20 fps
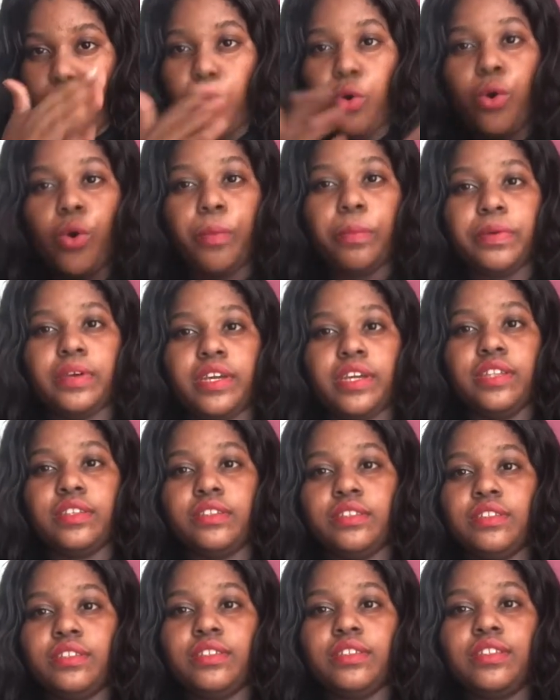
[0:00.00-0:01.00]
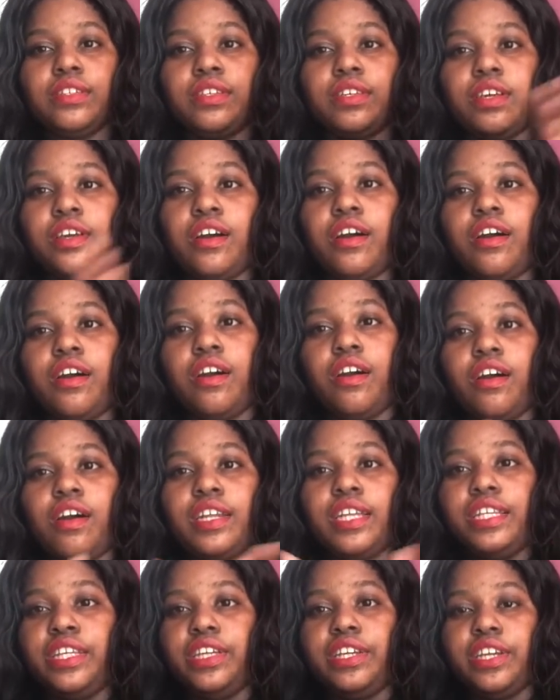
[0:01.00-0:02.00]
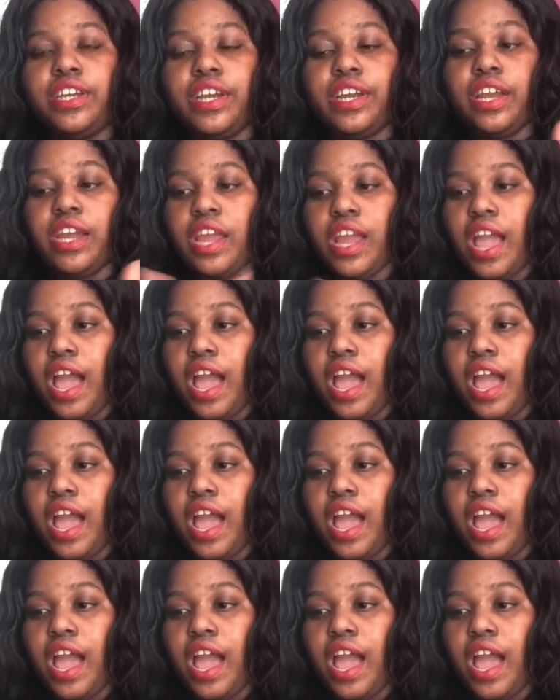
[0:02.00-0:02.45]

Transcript: open on here.